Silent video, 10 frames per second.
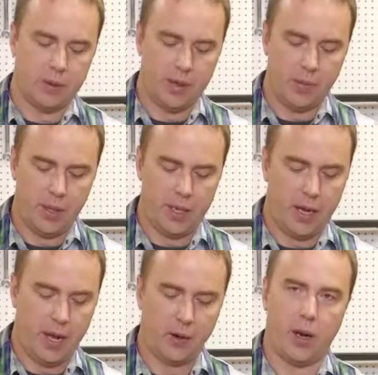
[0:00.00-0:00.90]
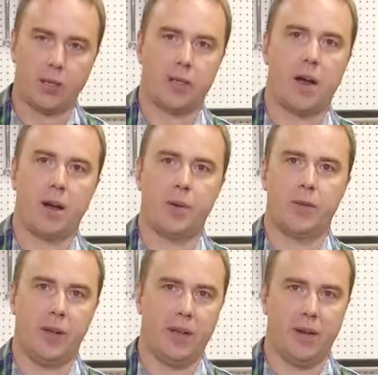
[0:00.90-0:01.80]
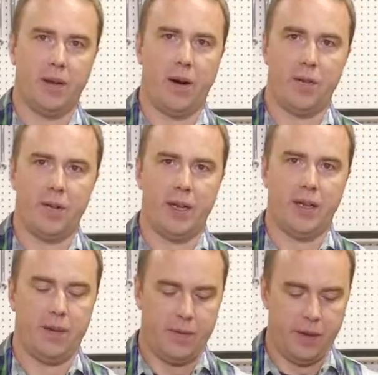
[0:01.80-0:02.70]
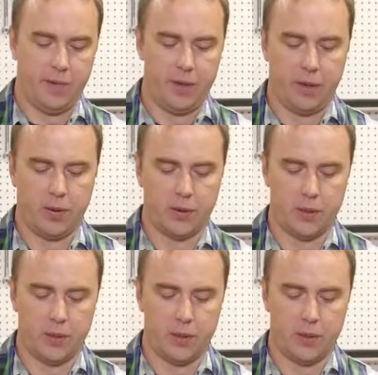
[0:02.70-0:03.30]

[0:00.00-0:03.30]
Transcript: assembly and not cross talk between the RV and the vehicle.